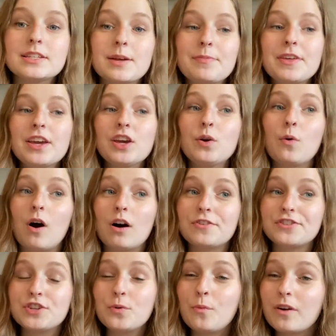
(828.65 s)
Something you
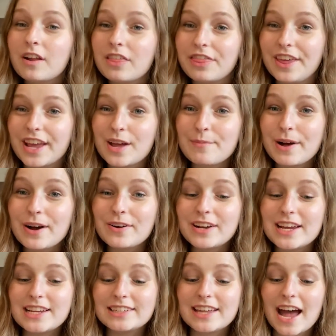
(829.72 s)
also want to think
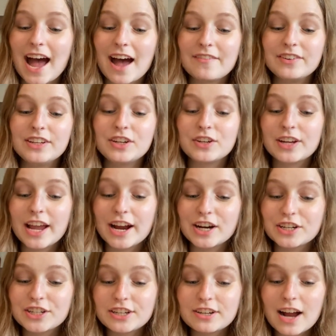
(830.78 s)
about is having your
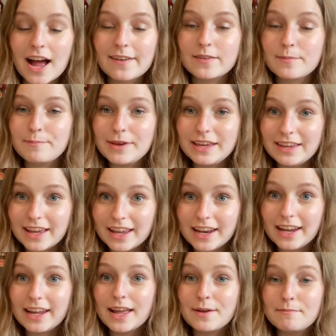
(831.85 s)
character have a
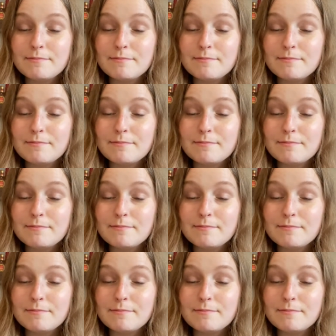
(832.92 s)
beginning,